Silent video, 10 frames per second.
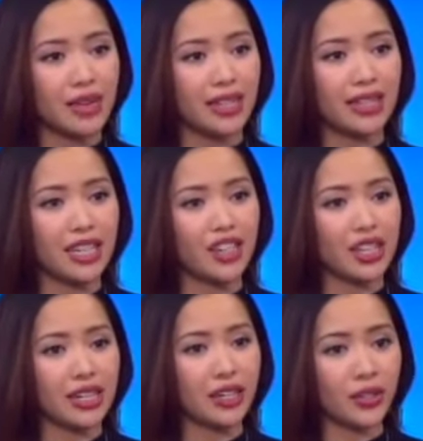and
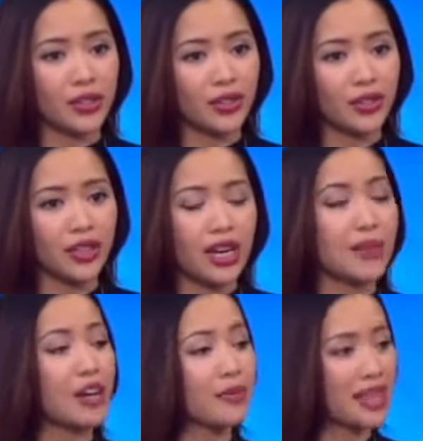teaching girls
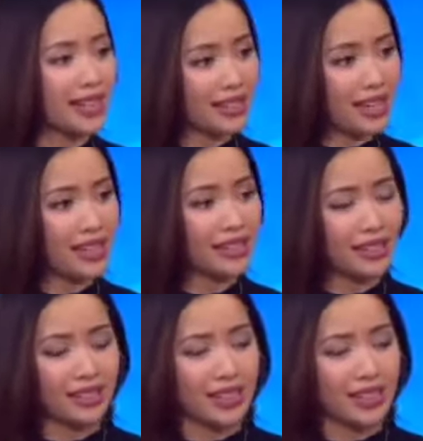about applied sciences